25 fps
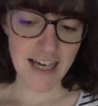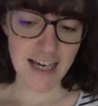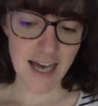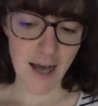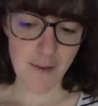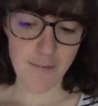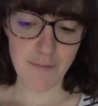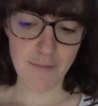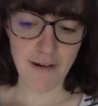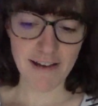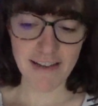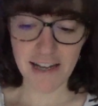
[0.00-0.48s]

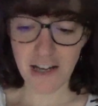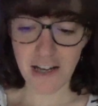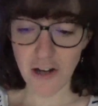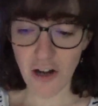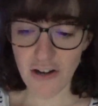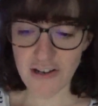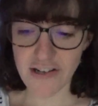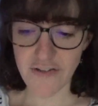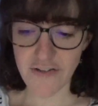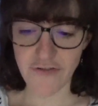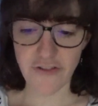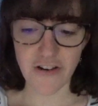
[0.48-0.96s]
and a
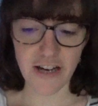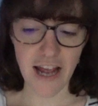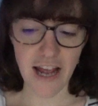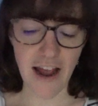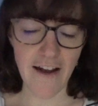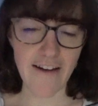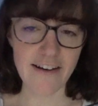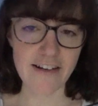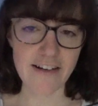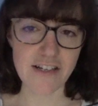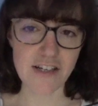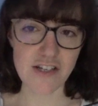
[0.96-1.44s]
lot of different
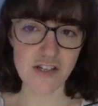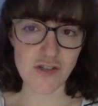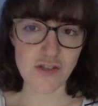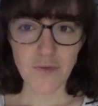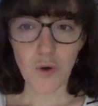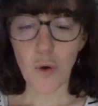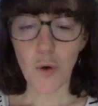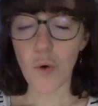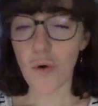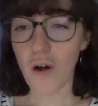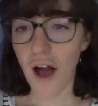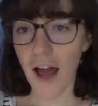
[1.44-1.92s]
characters
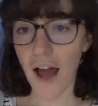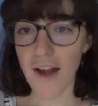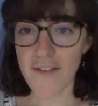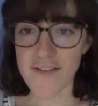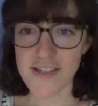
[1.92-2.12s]
all kind